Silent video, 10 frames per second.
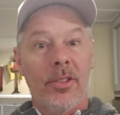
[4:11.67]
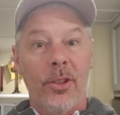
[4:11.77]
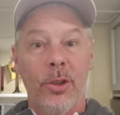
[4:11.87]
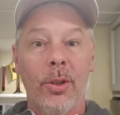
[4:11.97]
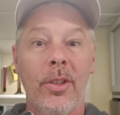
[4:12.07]
So
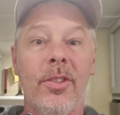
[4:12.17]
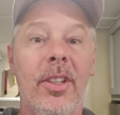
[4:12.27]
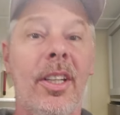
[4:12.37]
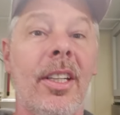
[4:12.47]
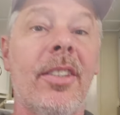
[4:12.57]
you can
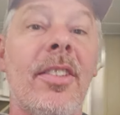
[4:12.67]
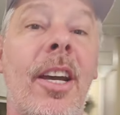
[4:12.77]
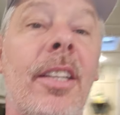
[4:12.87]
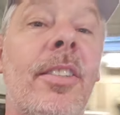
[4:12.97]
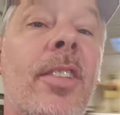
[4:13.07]
see it's
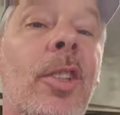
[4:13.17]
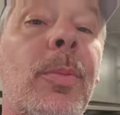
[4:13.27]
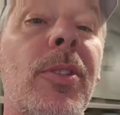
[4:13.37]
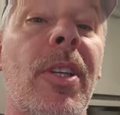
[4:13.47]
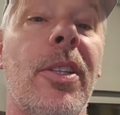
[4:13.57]

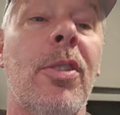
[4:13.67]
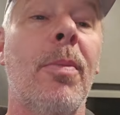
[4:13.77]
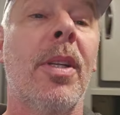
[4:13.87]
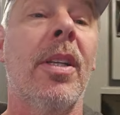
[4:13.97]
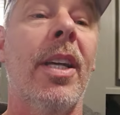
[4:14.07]
96%
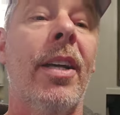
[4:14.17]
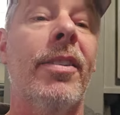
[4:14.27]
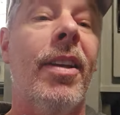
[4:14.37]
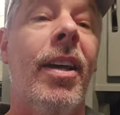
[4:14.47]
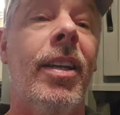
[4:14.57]
humidity
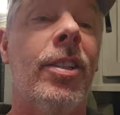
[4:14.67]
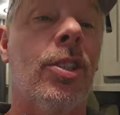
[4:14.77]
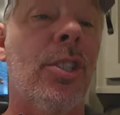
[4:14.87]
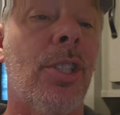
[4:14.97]
outside, I just